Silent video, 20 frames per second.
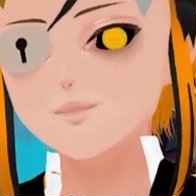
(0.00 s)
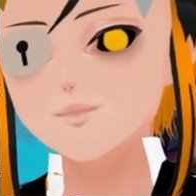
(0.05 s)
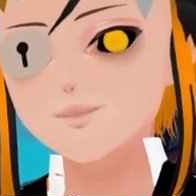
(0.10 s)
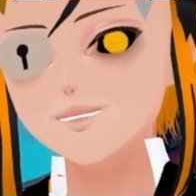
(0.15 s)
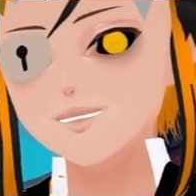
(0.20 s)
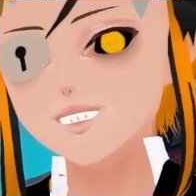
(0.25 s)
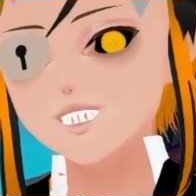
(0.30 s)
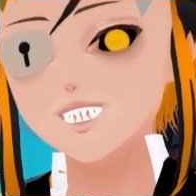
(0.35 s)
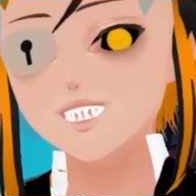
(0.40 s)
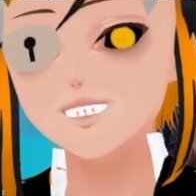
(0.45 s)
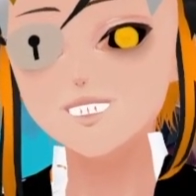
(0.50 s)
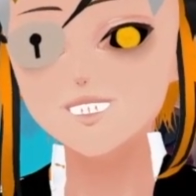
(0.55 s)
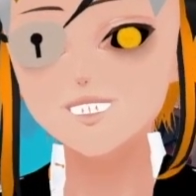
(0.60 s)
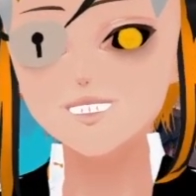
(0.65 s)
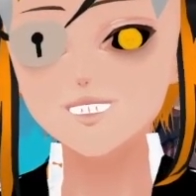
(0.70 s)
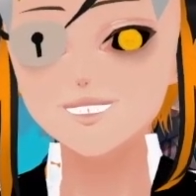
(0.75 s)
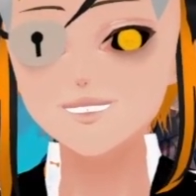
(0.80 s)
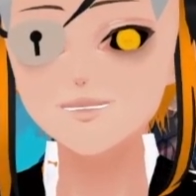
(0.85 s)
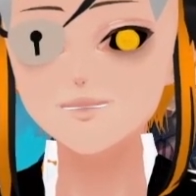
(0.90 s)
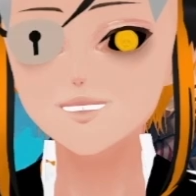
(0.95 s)
And Blood
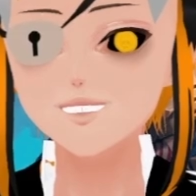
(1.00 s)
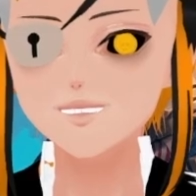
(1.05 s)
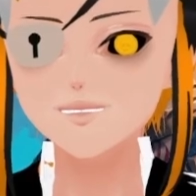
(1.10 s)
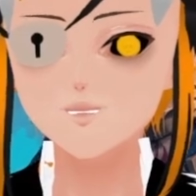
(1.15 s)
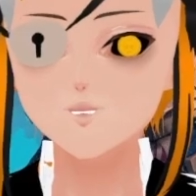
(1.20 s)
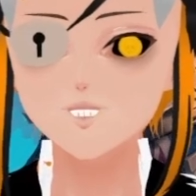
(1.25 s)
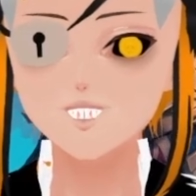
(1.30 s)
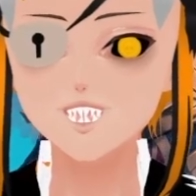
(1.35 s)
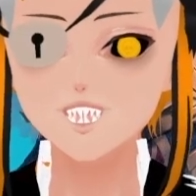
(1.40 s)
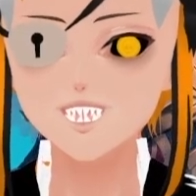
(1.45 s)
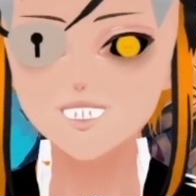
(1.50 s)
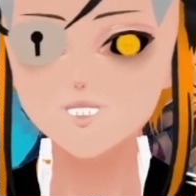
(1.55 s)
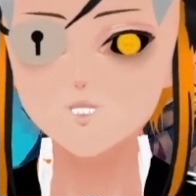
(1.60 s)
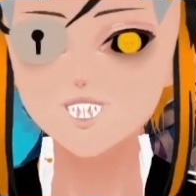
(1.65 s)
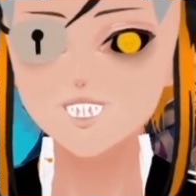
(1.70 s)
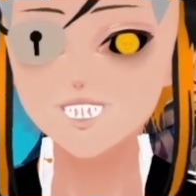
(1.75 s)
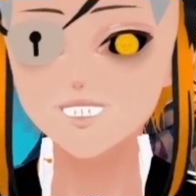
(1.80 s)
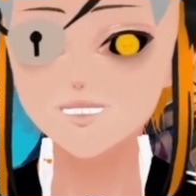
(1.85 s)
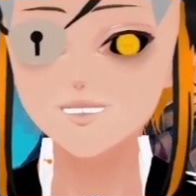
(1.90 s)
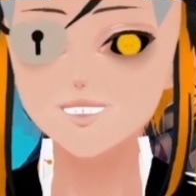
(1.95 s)
DK seems to have a
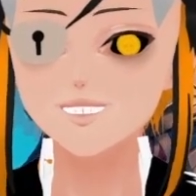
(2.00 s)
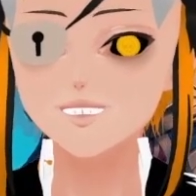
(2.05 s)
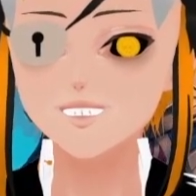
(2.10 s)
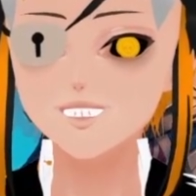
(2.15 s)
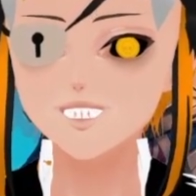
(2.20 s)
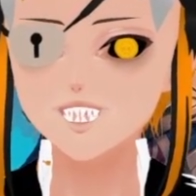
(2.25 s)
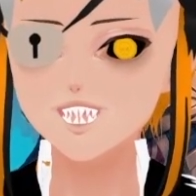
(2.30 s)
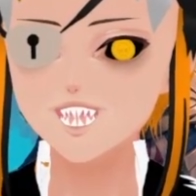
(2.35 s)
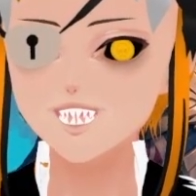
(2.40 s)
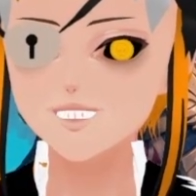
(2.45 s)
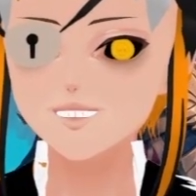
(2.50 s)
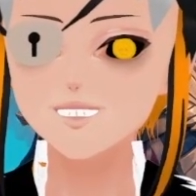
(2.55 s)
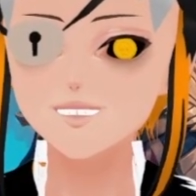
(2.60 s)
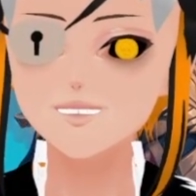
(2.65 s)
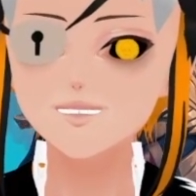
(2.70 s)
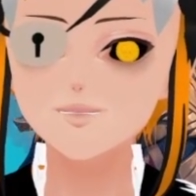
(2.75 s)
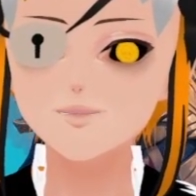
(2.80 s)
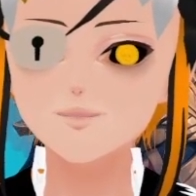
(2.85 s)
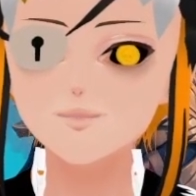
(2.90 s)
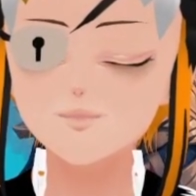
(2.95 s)
lot of very
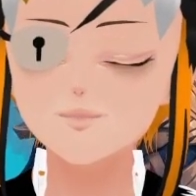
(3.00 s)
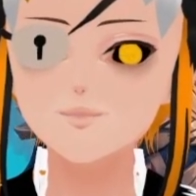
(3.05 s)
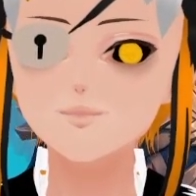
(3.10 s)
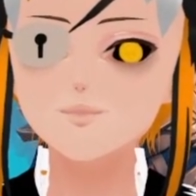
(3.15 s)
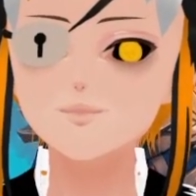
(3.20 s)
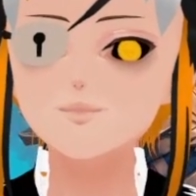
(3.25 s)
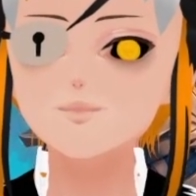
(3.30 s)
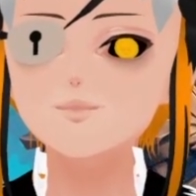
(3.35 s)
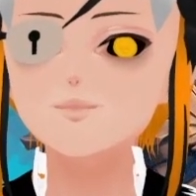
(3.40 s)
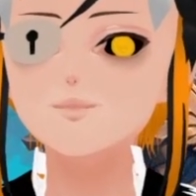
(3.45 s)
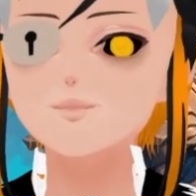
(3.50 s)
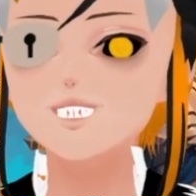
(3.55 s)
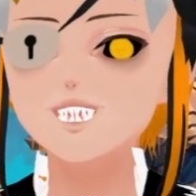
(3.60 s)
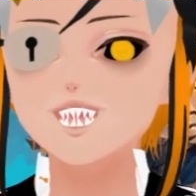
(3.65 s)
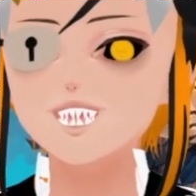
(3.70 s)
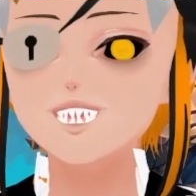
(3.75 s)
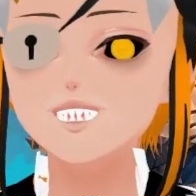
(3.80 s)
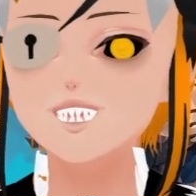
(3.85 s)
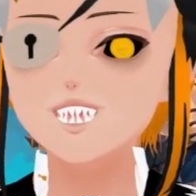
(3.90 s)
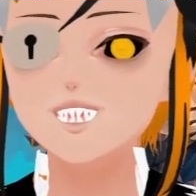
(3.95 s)
powerful
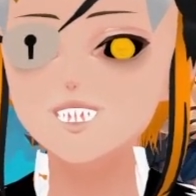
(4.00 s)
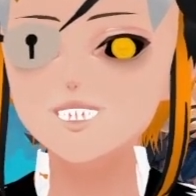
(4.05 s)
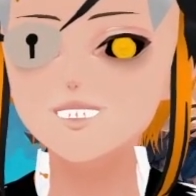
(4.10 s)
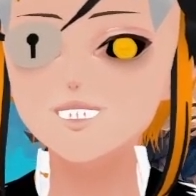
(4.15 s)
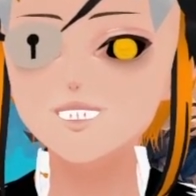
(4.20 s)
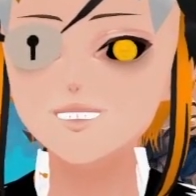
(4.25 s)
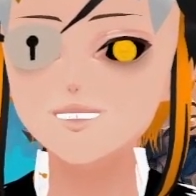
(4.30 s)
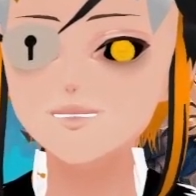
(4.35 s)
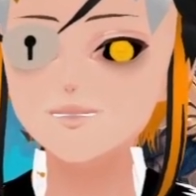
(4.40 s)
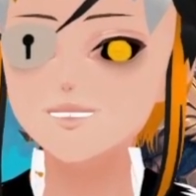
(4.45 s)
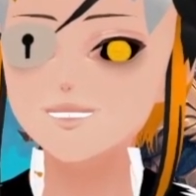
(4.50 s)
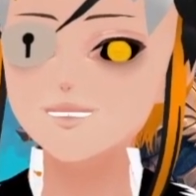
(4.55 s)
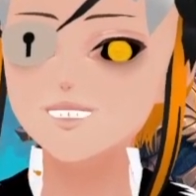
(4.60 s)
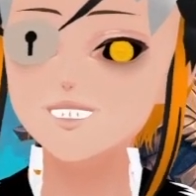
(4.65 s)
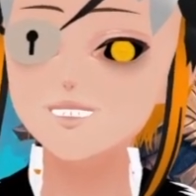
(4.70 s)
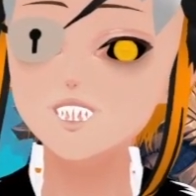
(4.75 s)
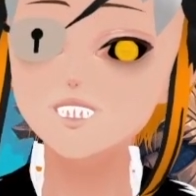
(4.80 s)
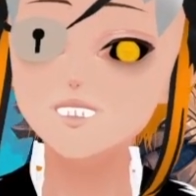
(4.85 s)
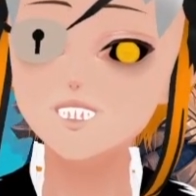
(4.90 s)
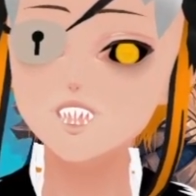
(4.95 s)
Battlecry minions in the
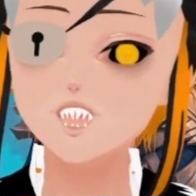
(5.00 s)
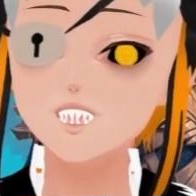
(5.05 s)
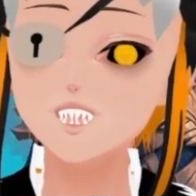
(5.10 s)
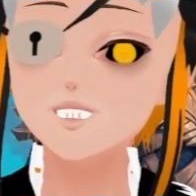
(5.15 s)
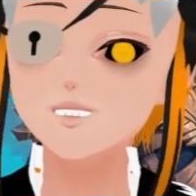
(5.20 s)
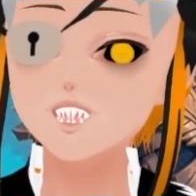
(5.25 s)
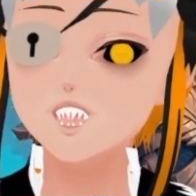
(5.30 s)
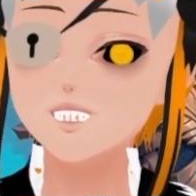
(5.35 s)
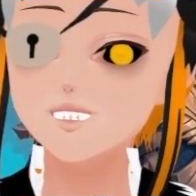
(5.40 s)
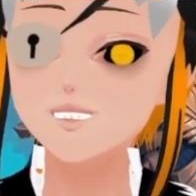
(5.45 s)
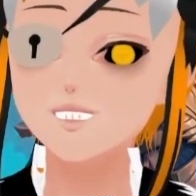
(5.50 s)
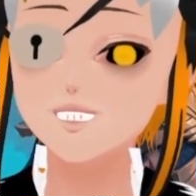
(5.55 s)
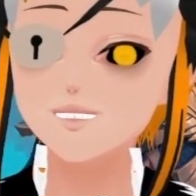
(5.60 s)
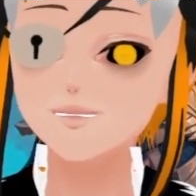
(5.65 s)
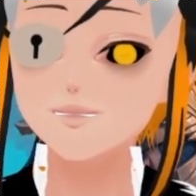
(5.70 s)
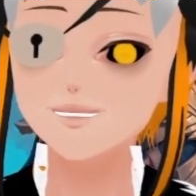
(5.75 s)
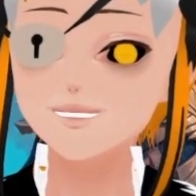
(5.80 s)
form of both this